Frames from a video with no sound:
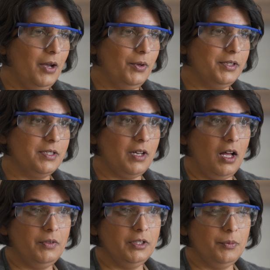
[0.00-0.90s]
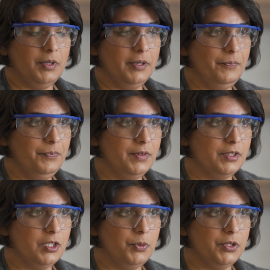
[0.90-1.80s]
will dissolve aluminum
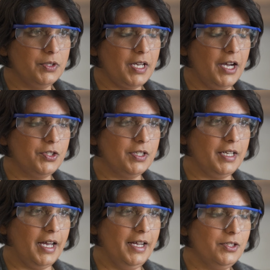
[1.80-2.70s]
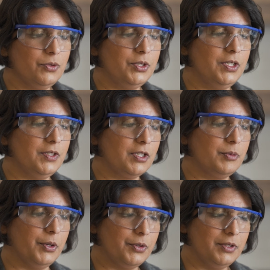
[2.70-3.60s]
to produce hydrogen gas, which is
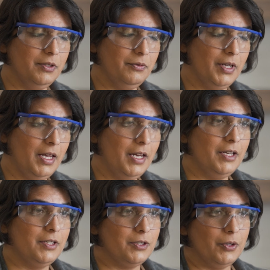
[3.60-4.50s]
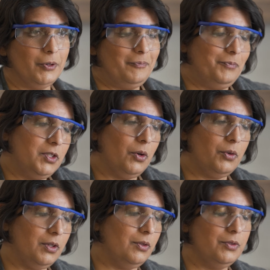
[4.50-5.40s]
explosive. So
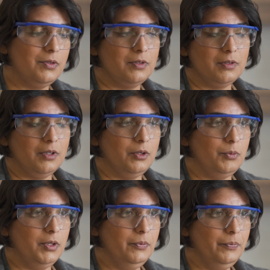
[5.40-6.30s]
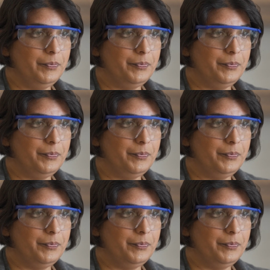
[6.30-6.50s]
don't use aluminum.